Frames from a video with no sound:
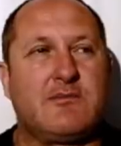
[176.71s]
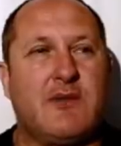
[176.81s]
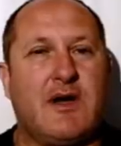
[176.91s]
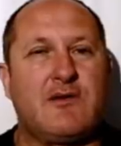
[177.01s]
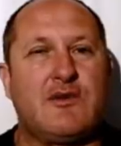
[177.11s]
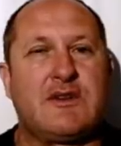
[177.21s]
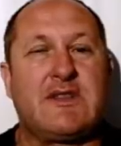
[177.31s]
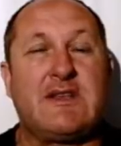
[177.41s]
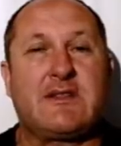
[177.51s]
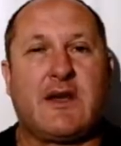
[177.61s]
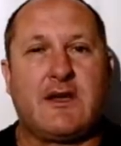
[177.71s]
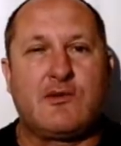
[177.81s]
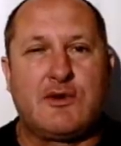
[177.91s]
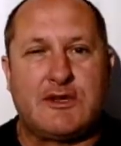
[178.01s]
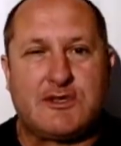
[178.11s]
my word, the entire
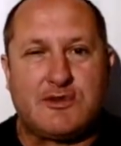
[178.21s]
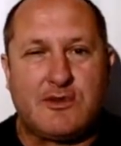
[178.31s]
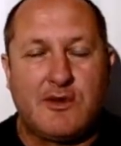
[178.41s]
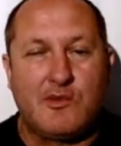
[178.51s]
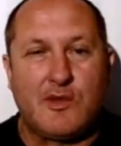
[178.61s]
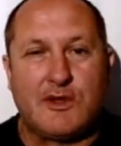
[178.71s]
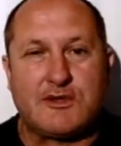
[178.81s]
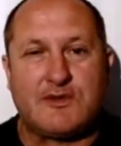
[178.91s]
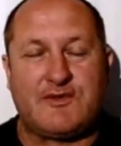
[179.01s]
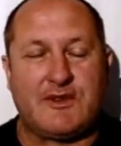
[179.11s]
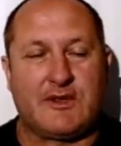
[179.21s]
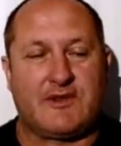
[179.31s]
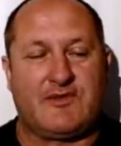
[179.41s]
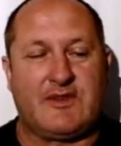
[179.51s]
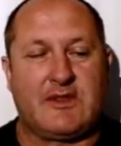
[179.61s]
world should
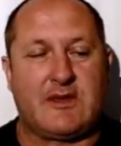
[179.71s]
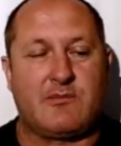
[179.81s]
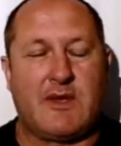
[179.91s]
fear that